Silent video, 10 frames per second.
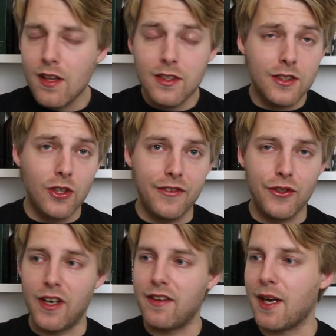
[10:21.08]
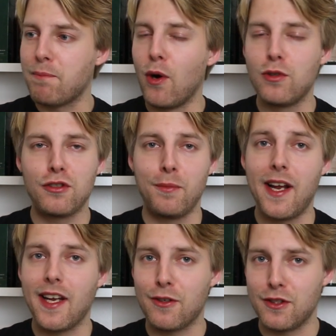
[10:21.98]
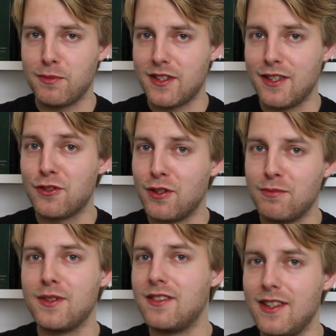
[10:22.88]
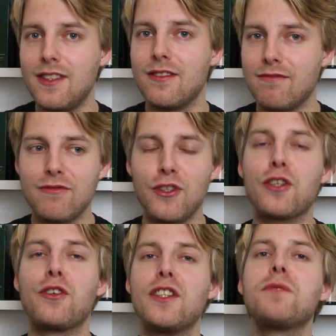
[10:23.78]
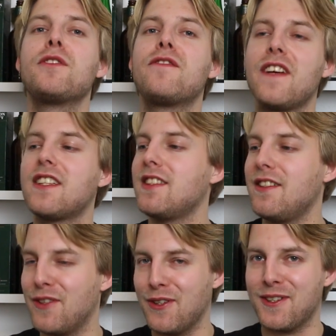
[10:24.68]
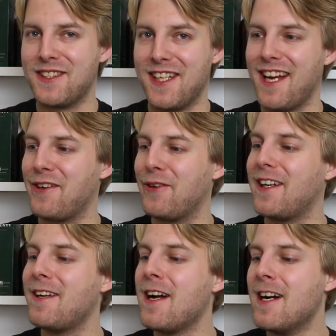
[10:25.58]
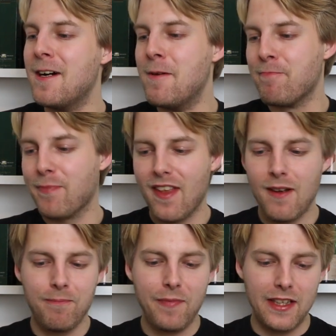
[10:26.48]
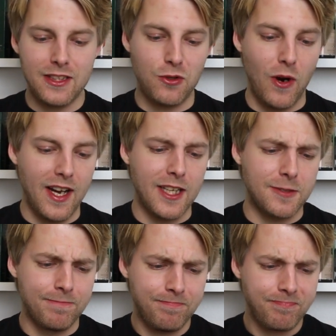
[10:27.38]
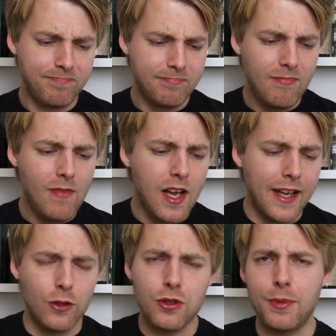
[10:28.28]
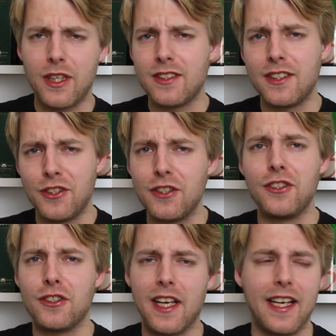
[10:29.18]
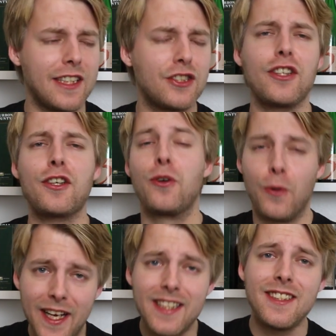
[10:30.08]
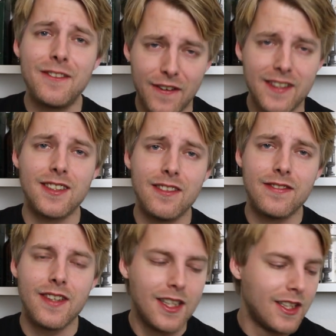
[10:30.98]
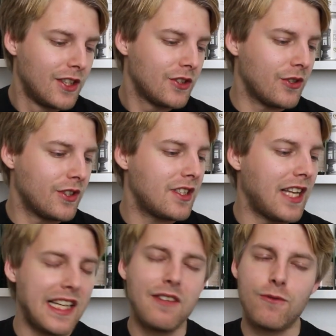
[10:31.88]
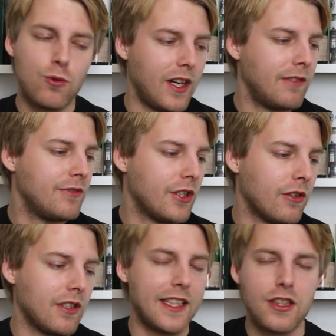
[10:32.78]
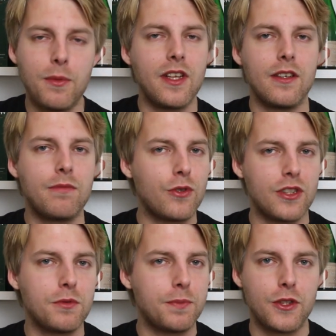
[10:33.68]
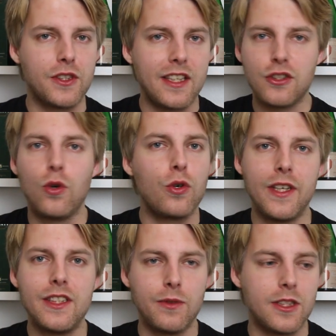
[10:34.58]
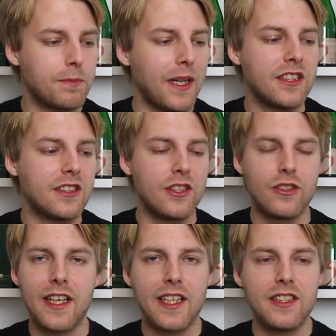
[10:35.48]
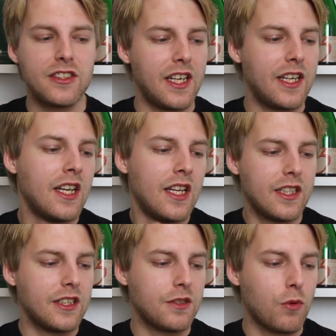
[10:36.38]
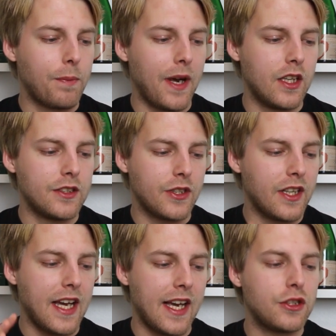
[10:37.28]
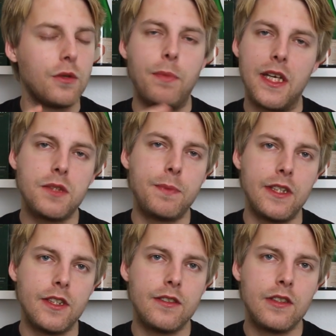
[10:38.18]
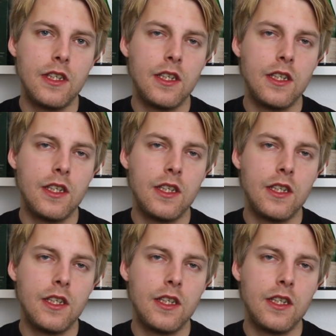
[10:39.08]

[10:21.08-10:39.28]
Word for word: this is good if you have like post-traumatic Christmas syndromes and need you your Christmas fix even though it's January. This is quite nice. And also because it's not just like, it's not crazy festive. So it's like quite, you know, like some of the Christmas beers get so crazy with the spices, they're like insane. This is more balanced. You get the actual base beer,